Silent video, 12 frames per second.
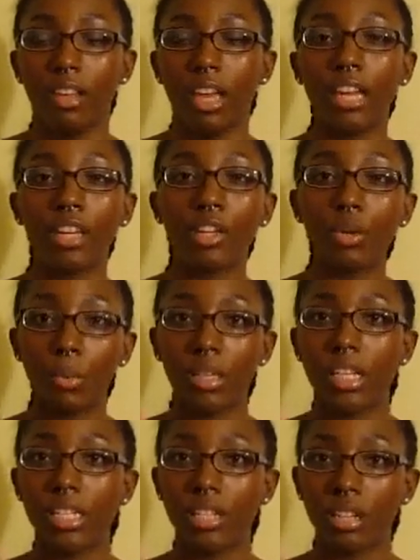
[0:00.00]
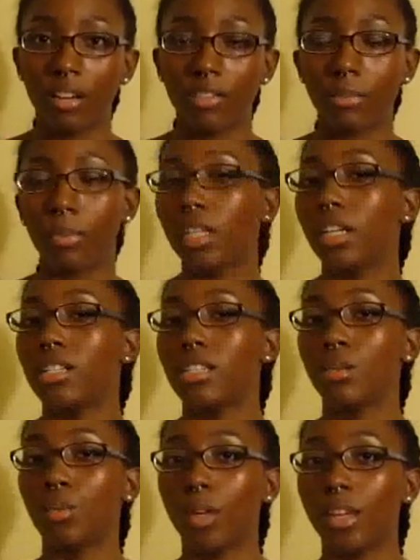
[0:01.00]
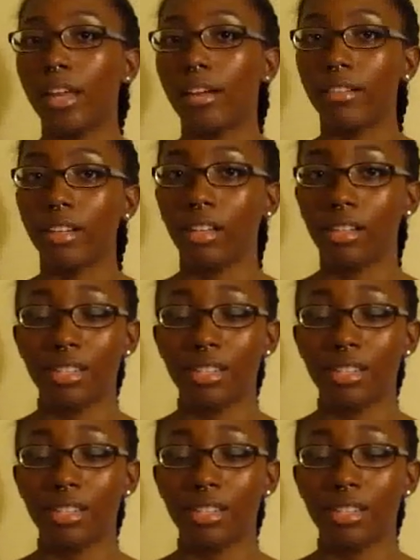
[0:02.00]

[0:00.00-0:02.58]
an accumulation of split ends in one area,